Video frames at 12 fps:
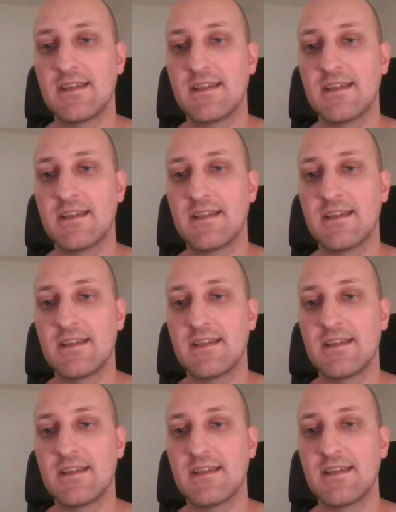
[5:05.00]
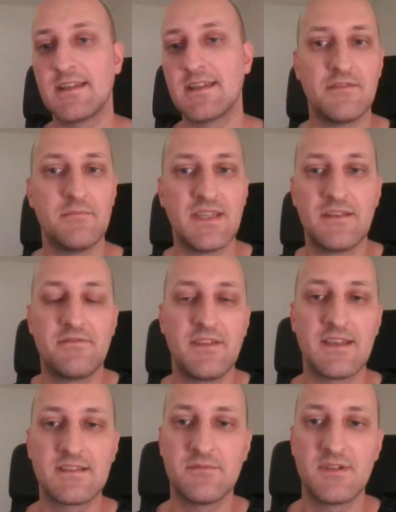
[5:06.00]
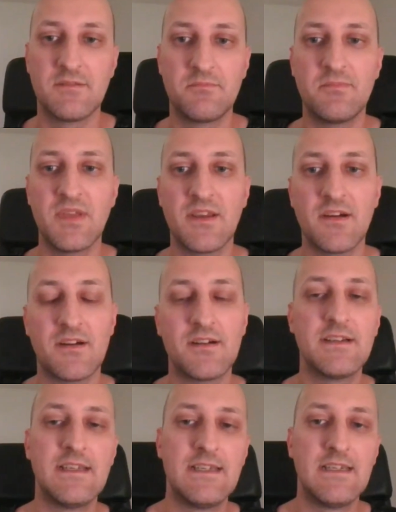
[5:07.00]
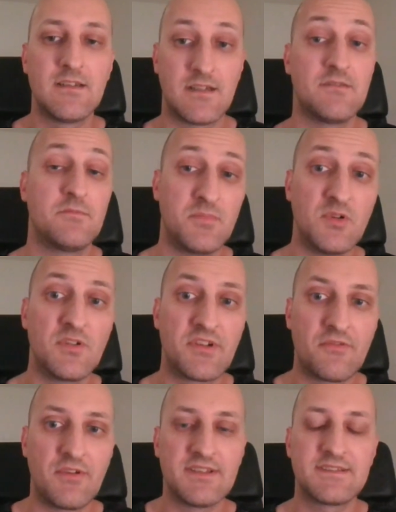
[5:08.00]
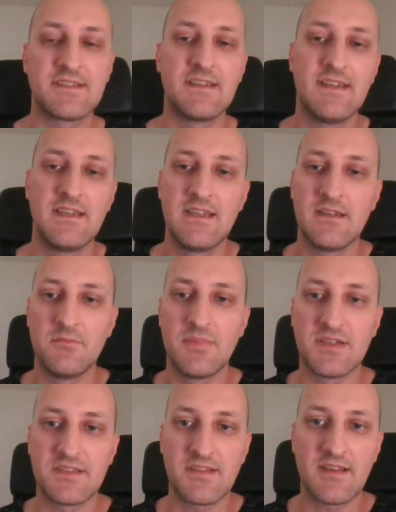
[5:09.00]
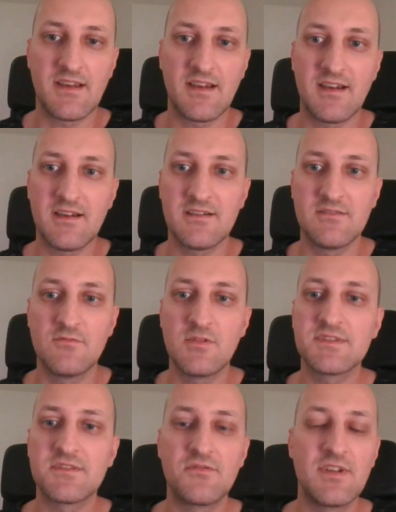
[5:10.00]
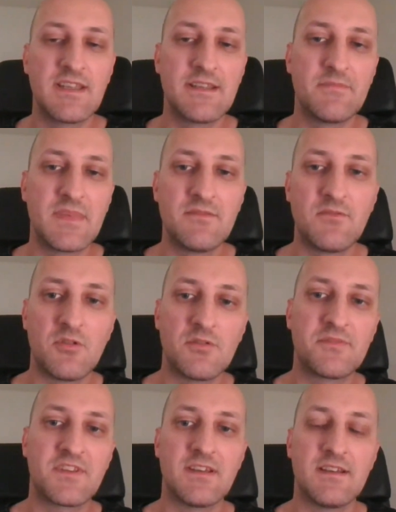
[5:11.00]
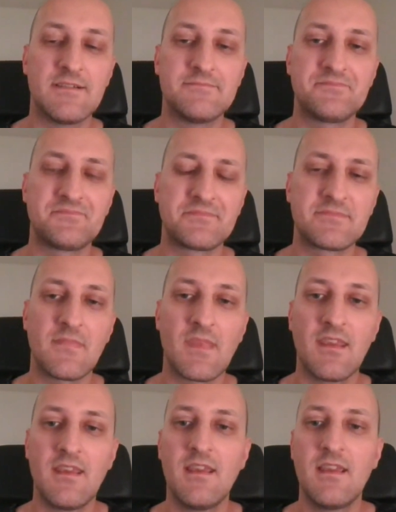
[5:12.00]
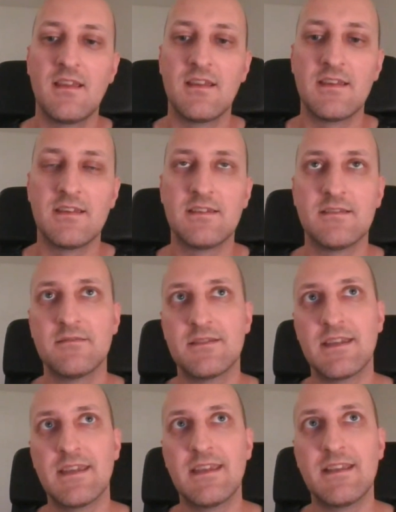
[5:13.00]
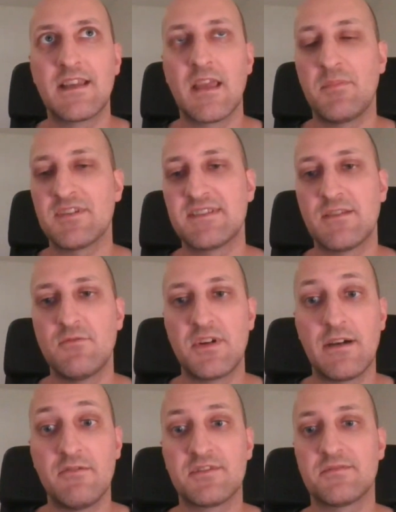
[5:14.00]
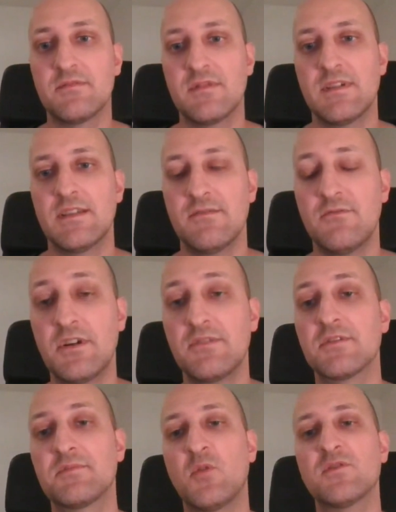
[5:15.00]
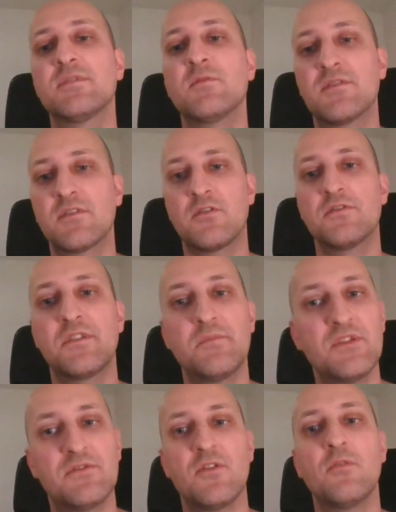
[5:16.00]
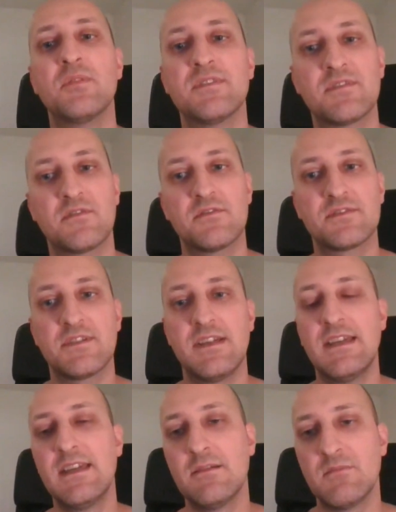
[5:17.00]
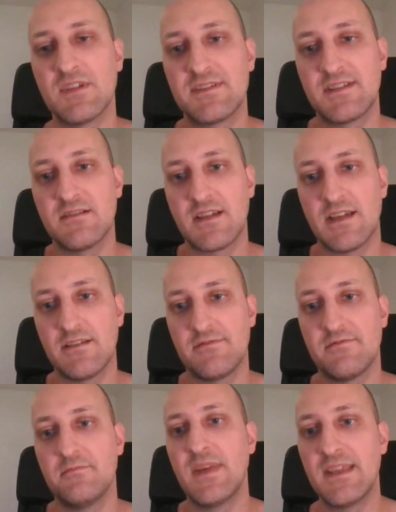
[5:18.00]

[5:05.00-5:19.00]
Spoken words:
a problem, made a fix, made a PR, kind of pull request, but wasn't really involved in a capacity where it was possible to contribute to open source, but still kind of